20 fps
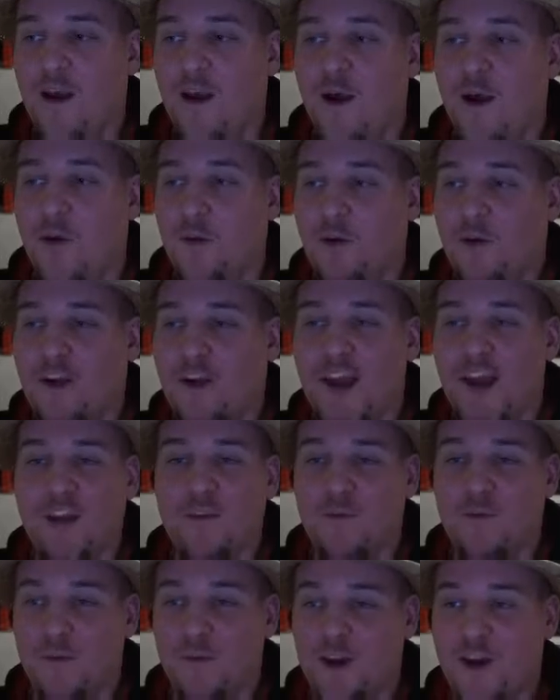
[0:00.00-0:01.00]
we're
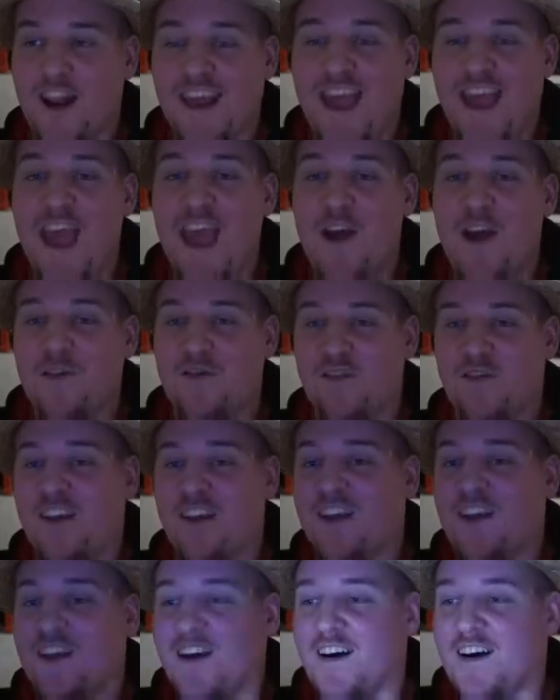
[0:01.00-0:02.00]
getting
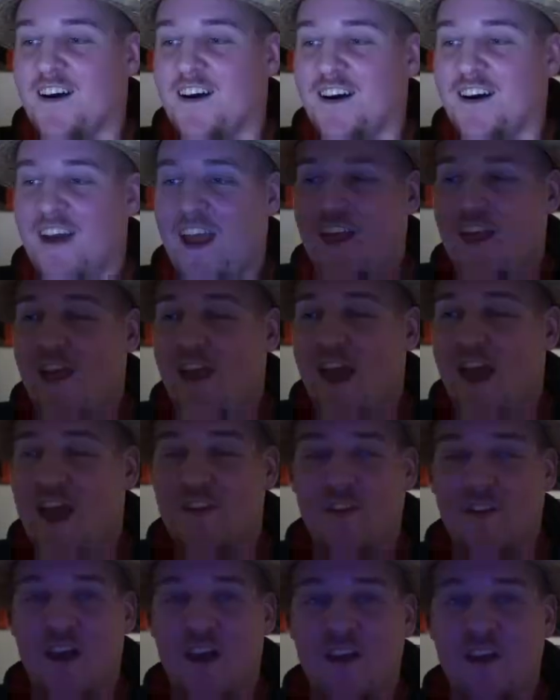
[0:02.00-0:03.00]
effed
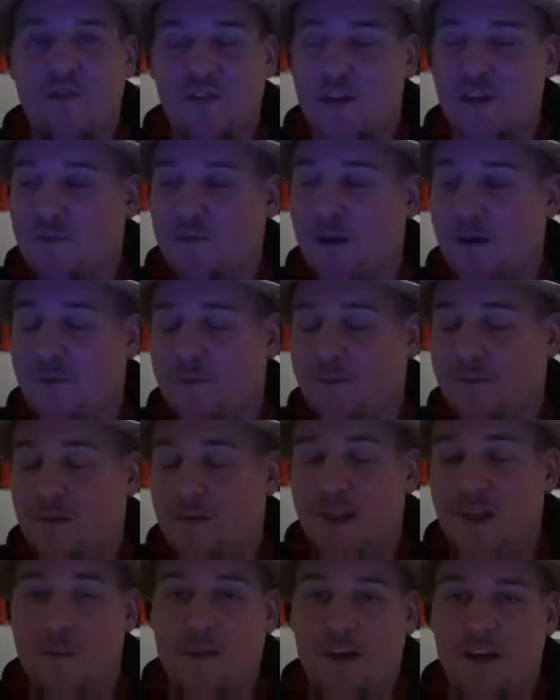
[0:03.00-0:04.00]
as a free-to-play
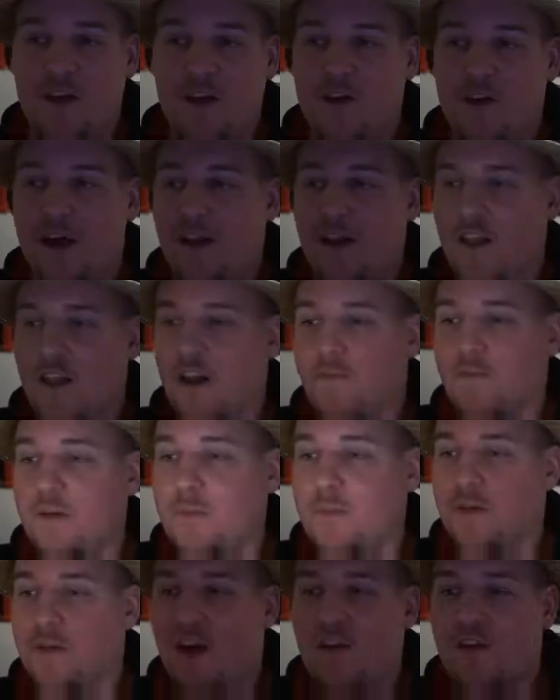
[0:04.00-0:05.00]
player, and a lot of
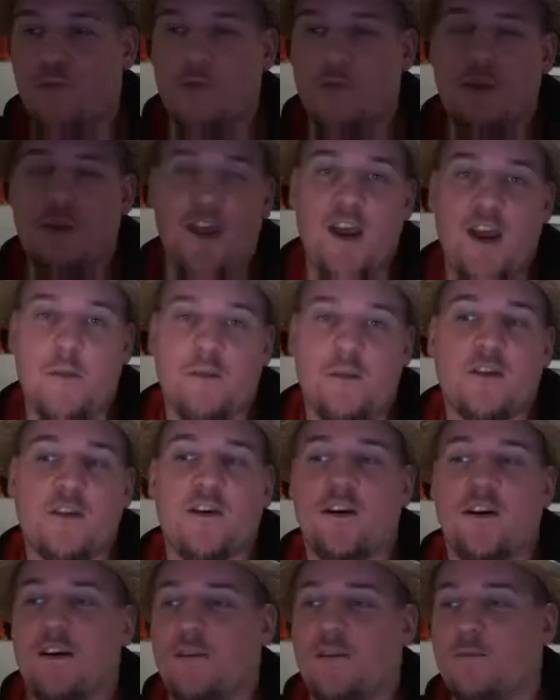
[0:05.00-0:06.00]
people have proclaimed
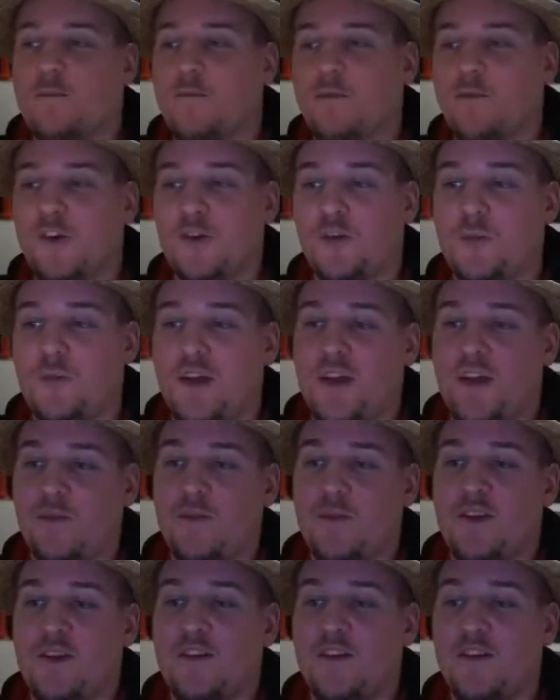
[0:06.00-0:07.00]
free-to-play to
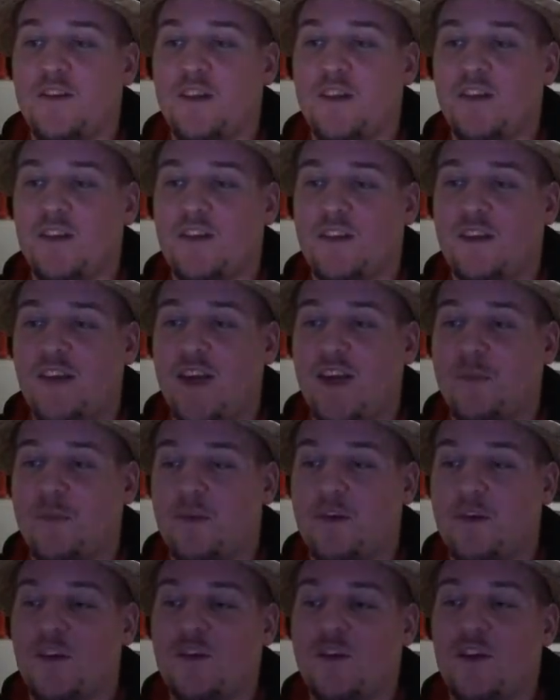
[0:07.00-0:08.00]
be essentially dead,
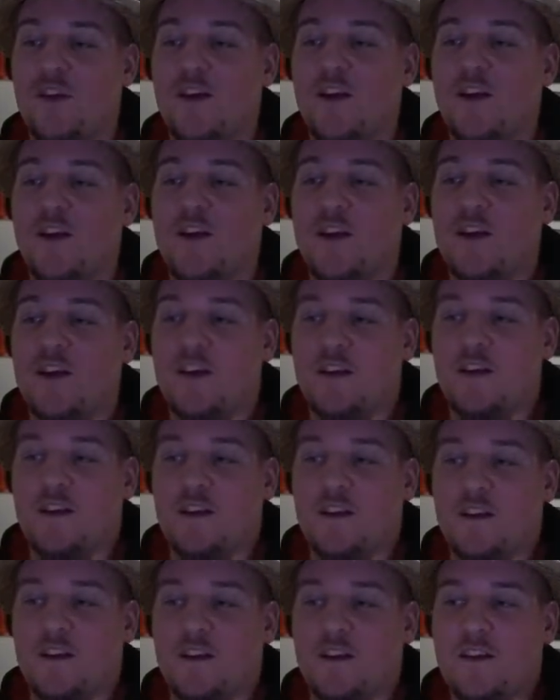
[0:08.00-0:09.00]
because
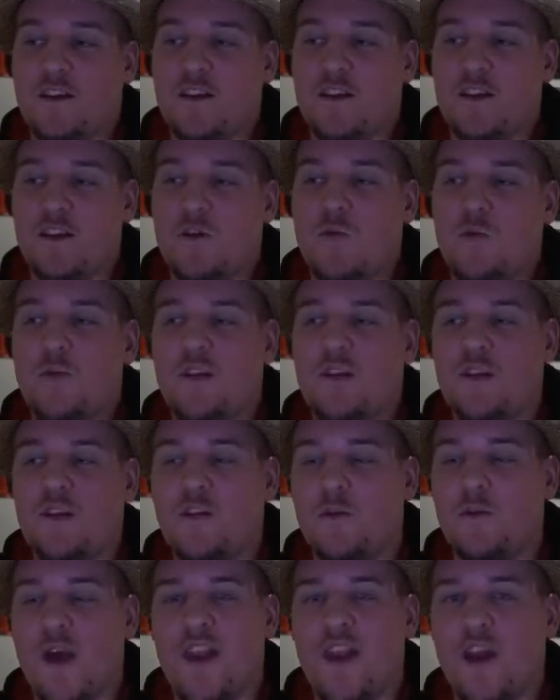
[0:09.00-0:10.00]
you
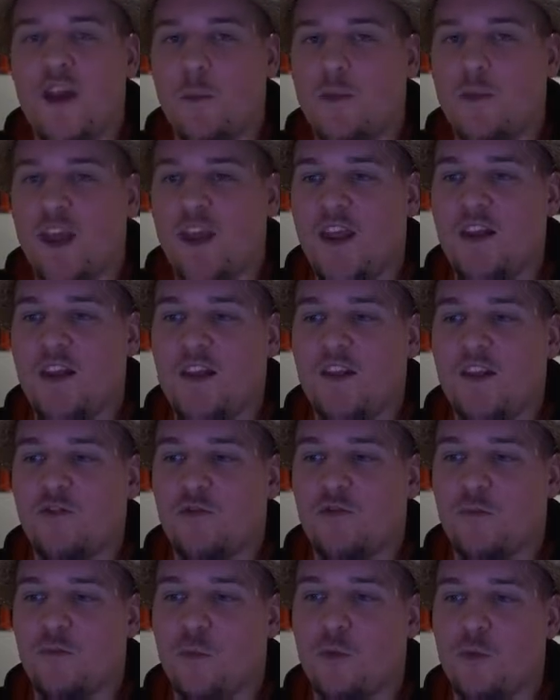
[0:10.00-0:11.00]
end up getting less
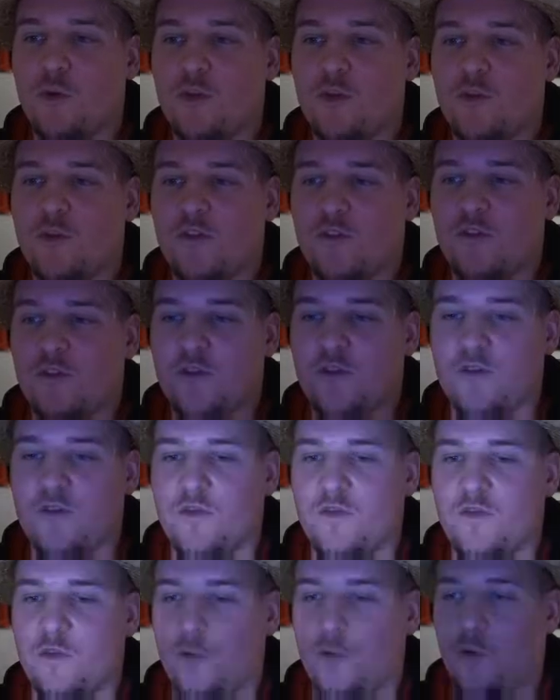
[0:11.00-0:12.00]
rewards
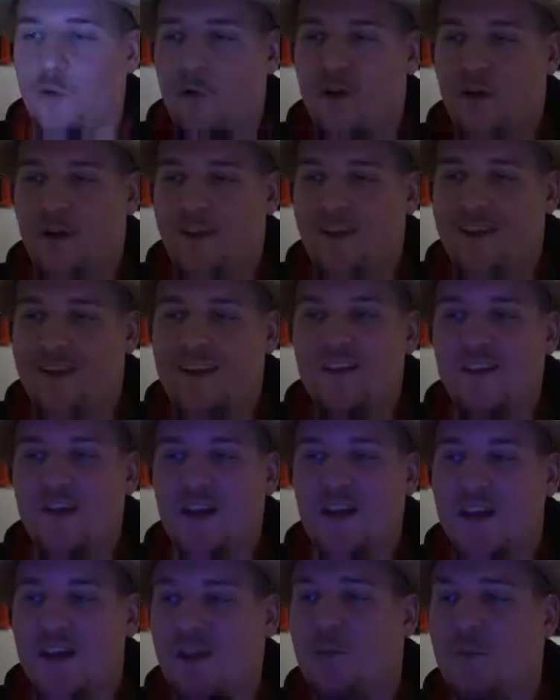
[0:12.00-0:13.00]
for the
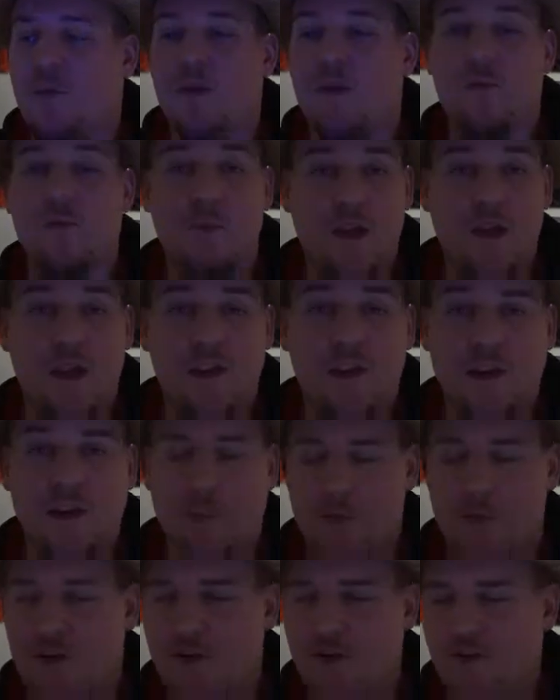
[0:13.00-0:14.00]
exact same amount of playtime,
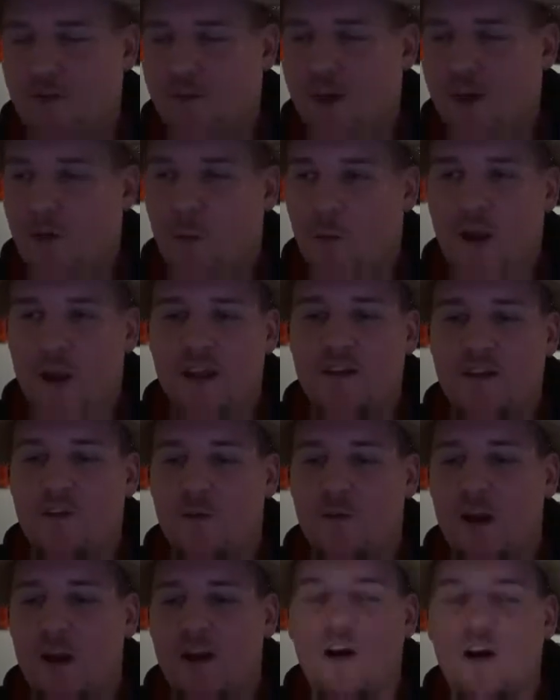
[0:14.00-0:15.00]
which is, by the way, a
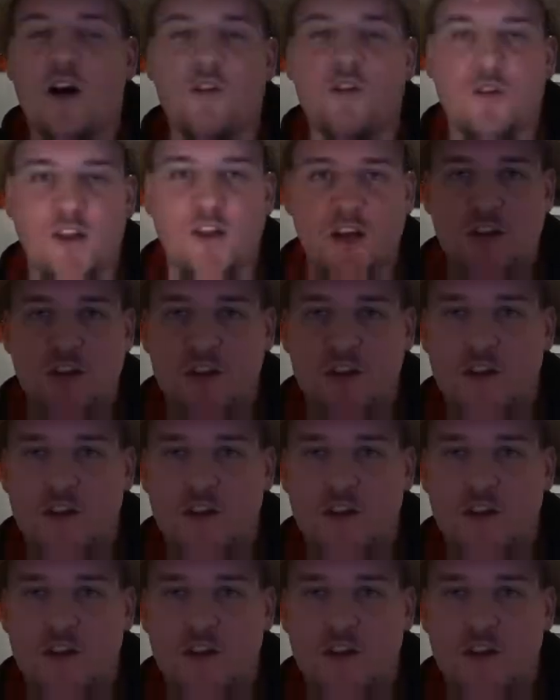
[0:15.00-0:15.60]
direct contradiction